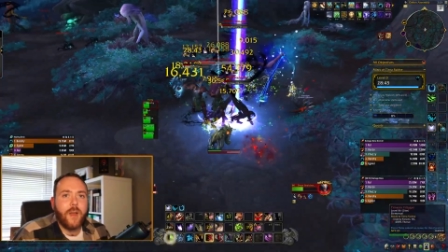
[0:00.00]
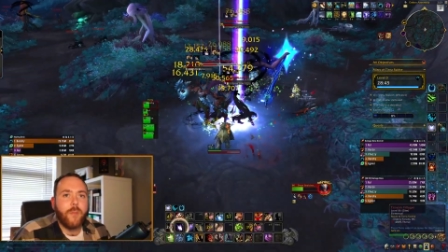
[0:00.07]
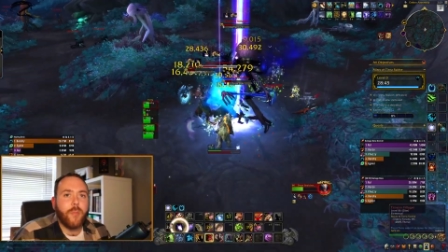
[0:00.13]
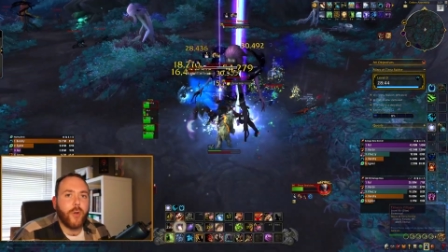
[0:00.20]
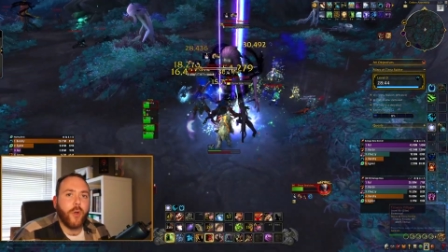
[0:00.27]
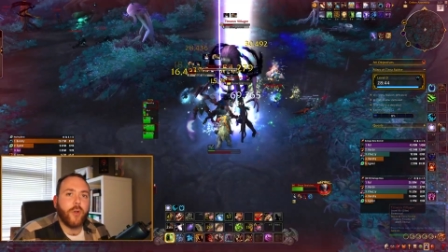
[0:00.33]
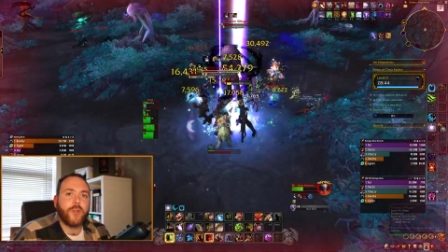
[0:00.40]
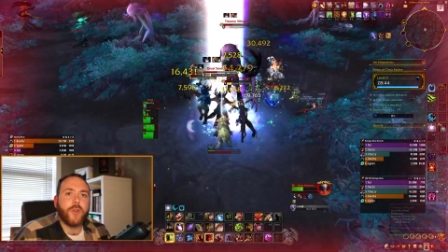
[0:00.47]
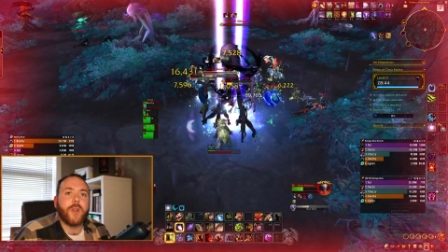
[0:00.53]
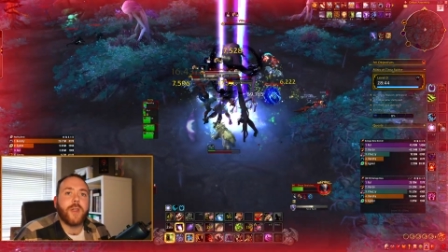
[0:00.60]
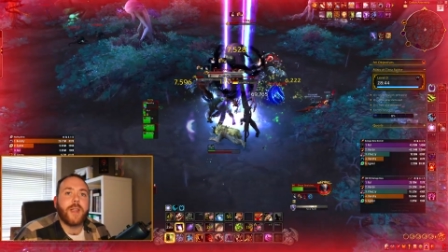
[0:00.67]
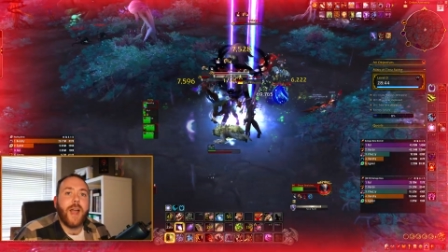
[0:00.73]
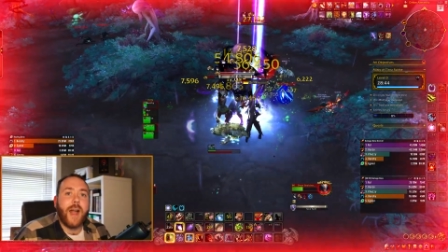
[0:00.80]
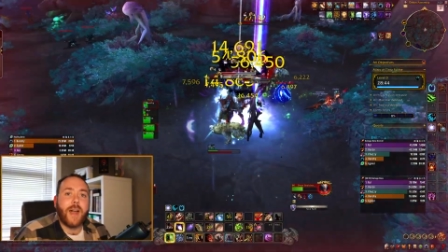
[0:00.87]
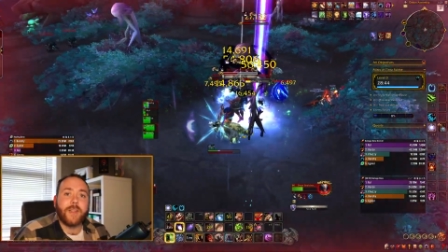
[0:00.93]
but also could
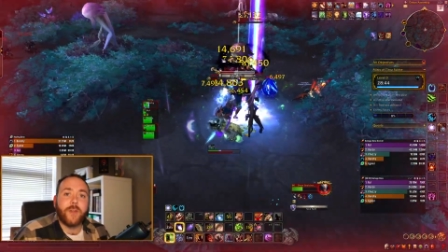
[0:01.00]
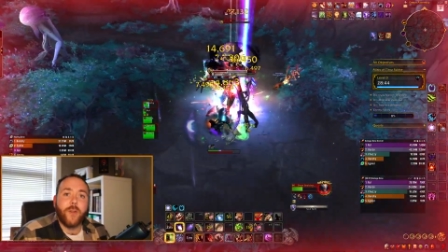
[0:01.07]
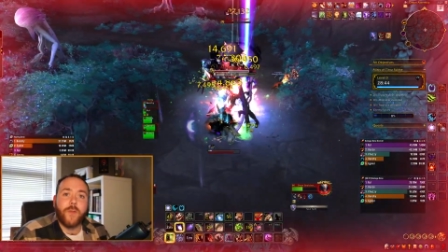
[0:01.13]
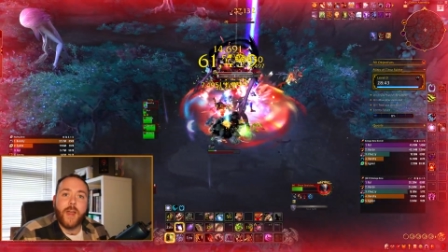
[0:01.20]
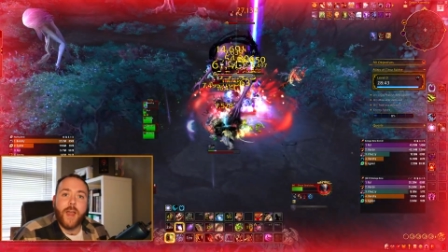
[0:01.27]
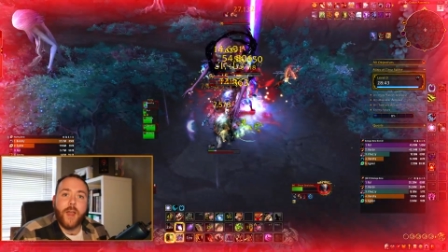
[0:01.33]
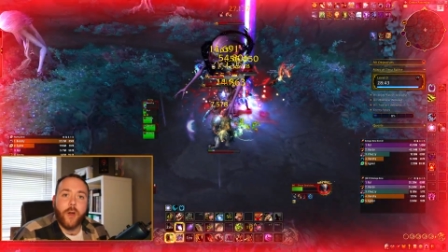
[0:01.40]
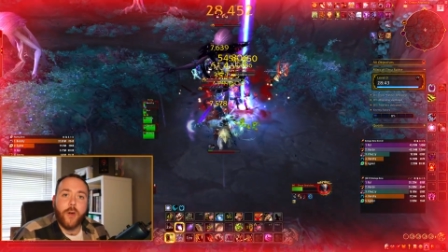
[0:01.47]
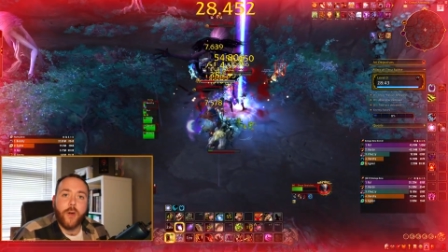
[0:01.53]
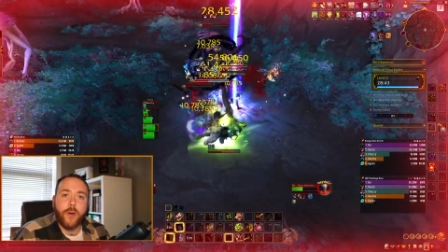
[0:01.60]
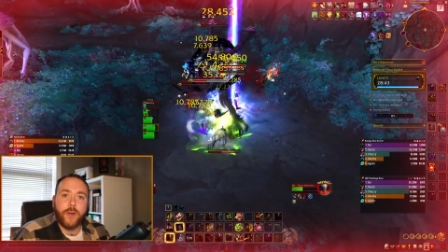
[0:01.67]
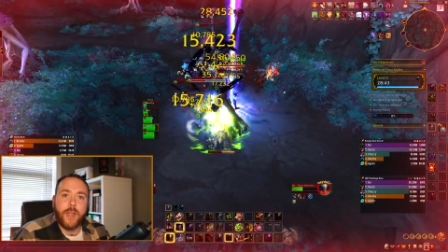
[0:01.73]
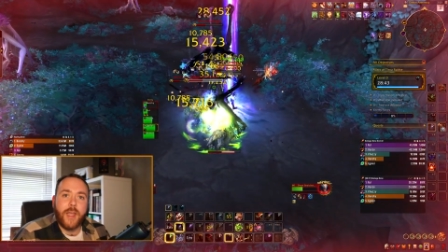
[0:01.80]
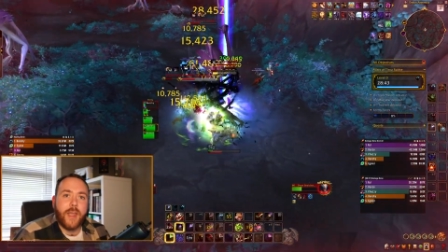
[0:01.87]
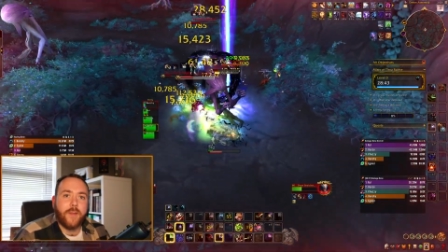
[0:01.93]
handle their
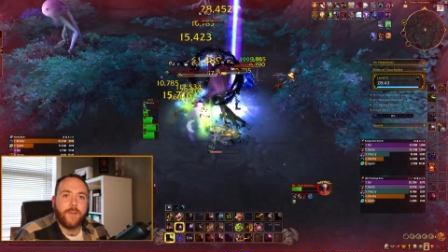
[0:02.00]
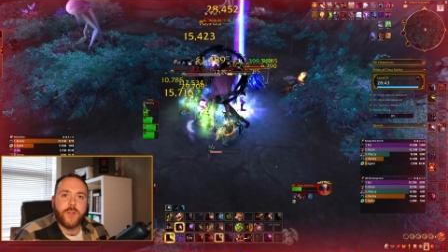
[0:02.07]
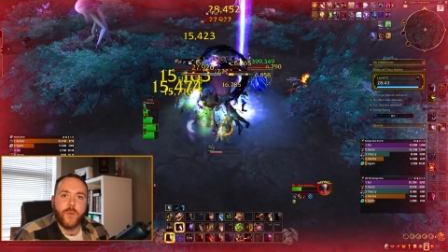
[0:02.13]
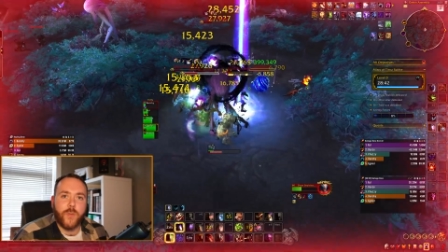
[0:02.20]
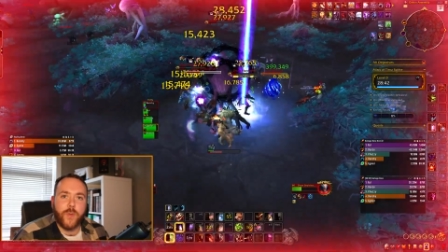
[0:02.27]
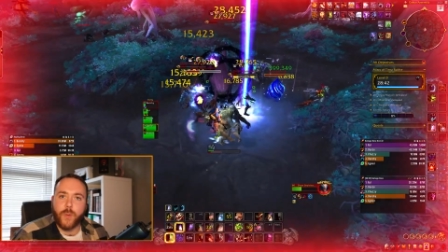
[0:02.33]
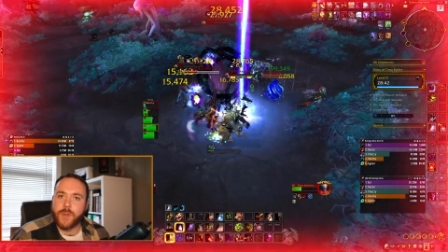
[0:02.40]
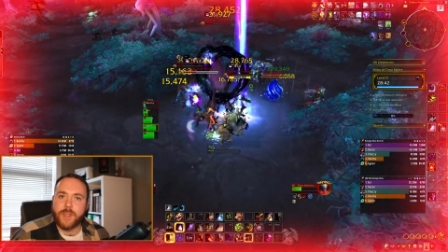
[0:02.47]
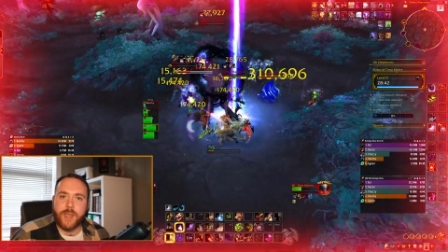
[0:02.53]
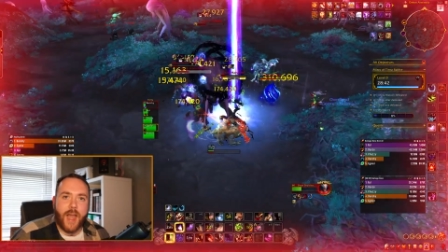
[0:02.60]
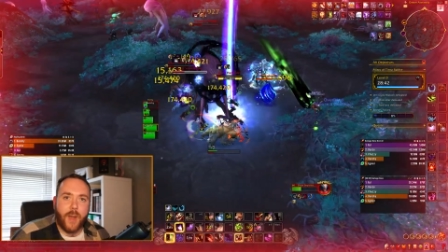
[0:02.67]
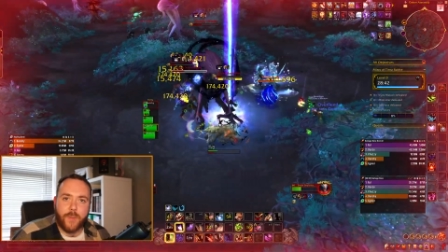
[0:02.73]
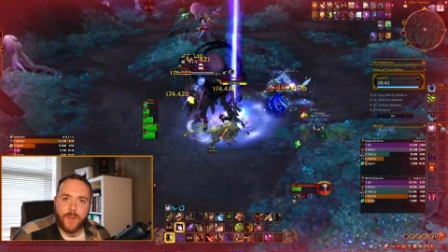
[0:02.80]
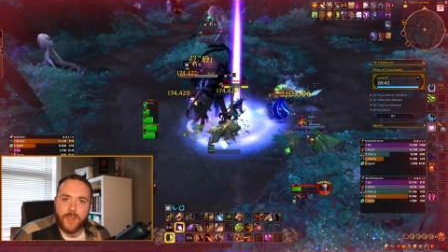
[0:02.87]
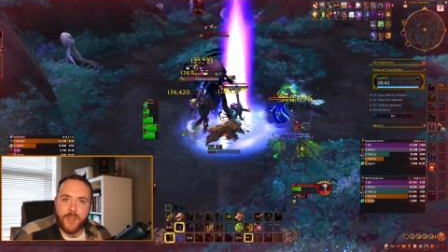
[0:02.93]
own if something was to
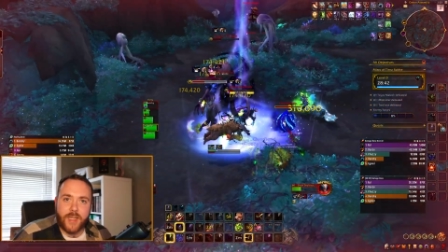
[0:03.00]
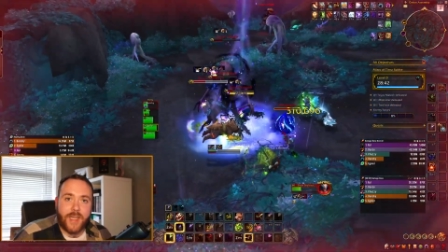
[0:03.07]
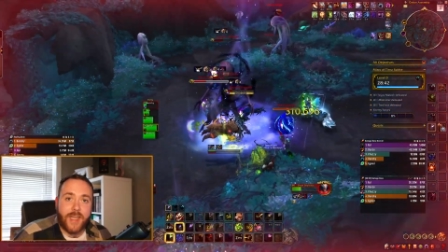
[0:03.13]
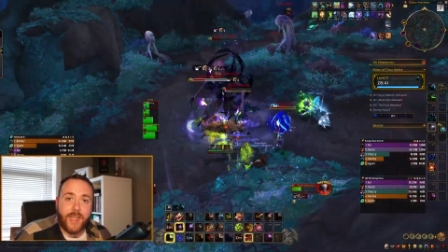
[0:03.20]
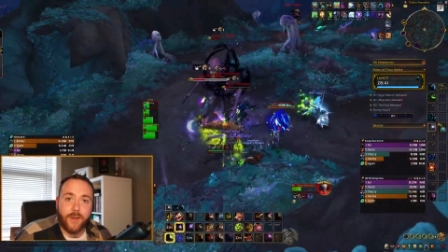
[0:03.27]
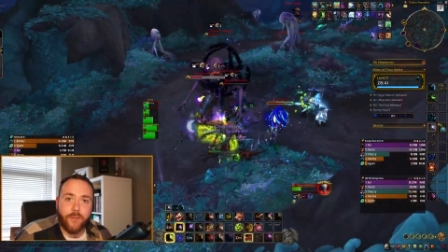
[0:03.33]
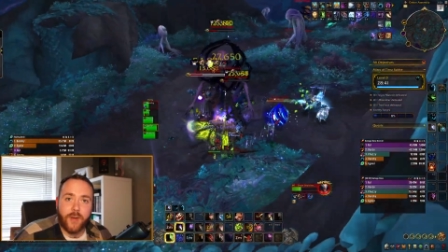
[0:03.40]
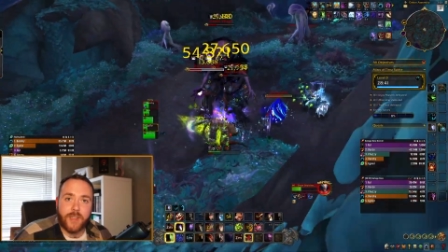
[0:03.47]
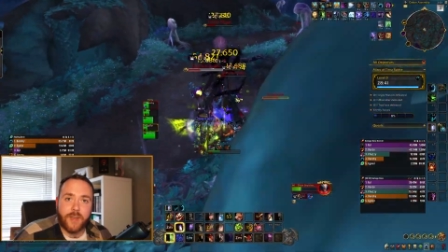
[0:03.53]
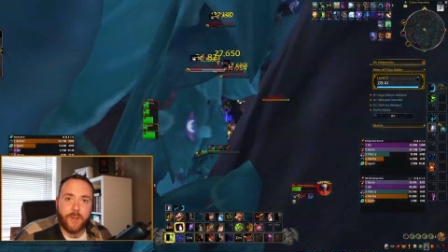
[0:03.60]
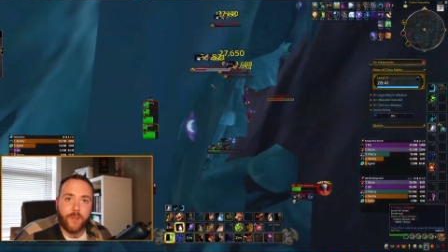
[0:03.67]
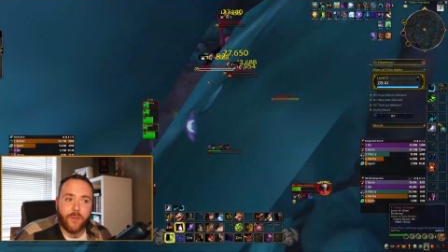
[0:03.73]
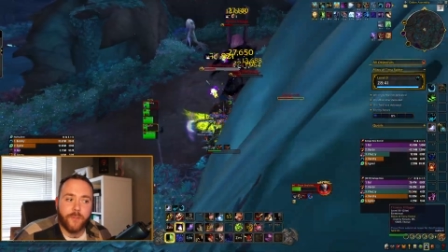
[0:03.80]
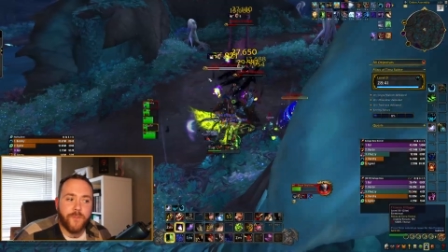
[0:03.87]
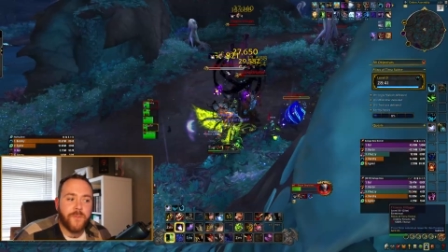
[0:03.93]
happen to the healer, for
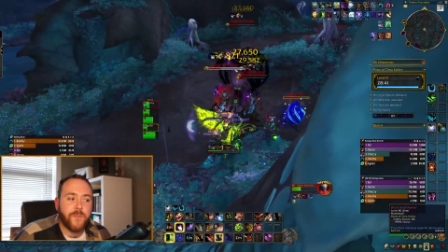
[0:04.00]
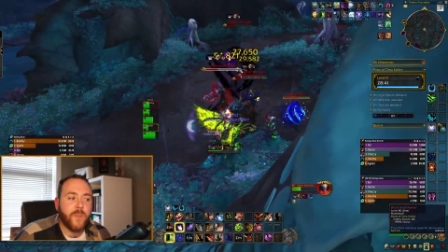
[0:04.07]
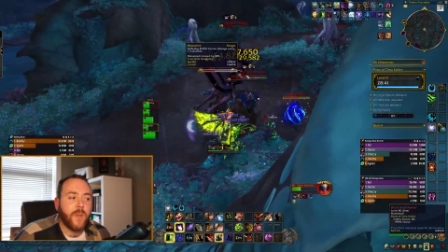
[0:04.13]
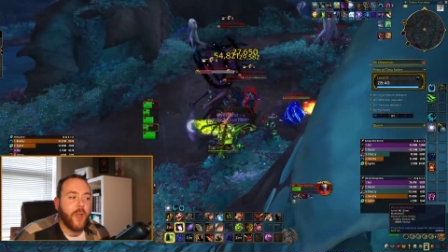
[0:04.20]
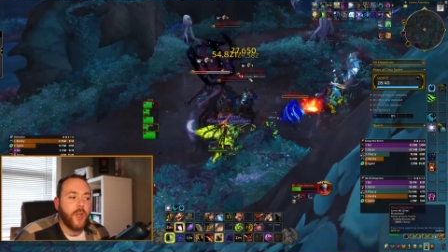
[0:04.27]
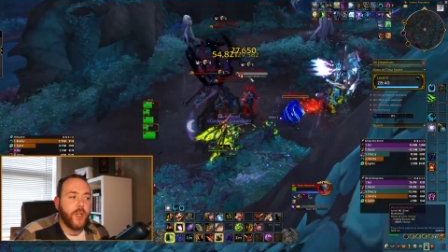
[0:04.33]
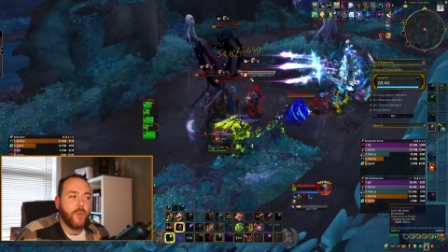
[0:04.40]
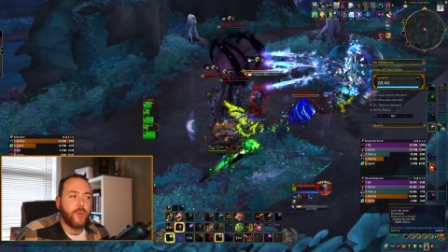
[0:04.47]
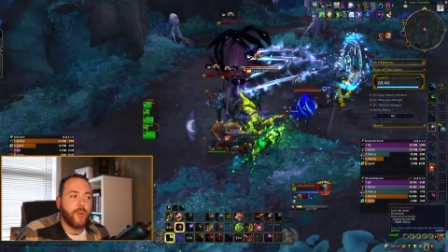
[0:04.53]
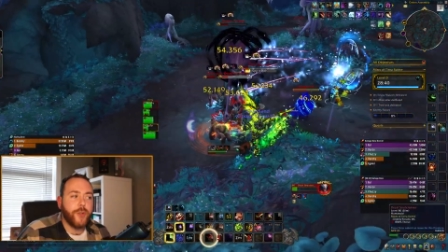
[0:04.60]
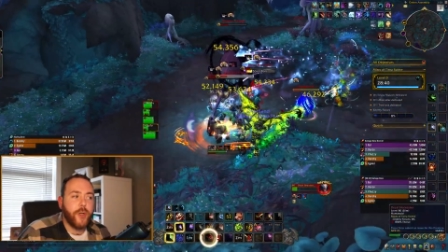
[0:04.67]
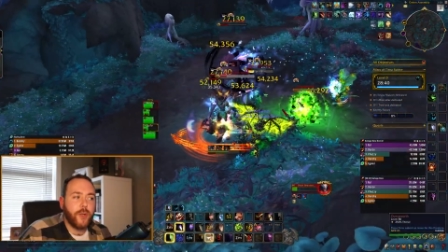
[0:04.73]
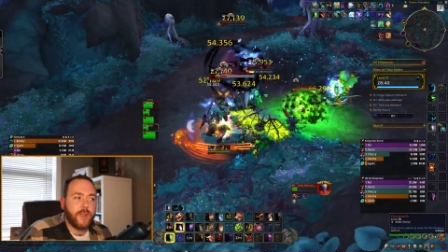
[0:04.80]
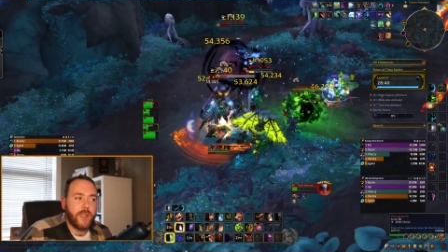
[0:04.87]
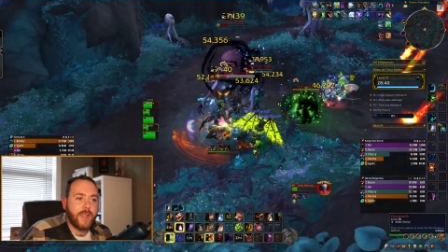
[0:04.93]
example. And you will
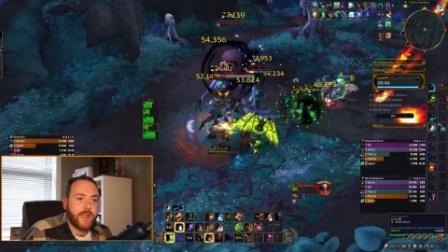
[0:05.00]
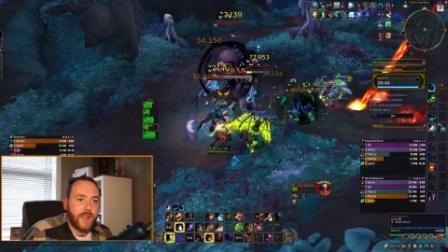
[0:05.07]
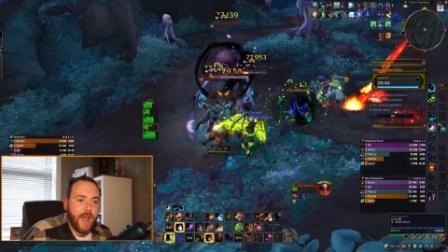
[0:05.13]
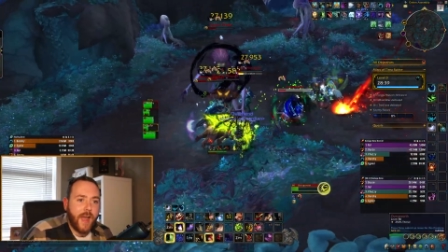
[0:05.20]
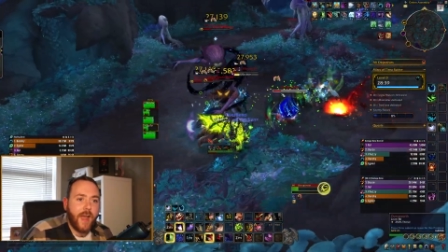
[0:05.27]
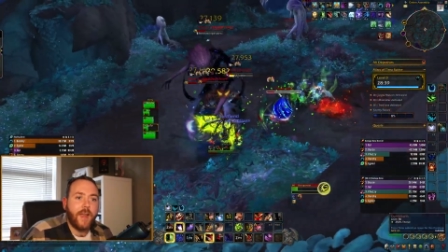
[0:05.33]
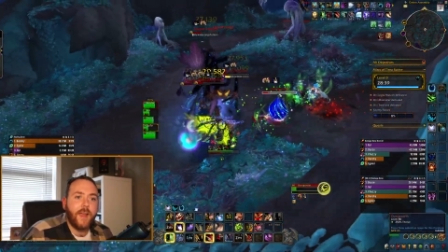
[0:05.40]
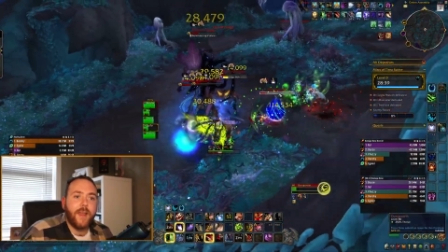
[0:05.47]
notice that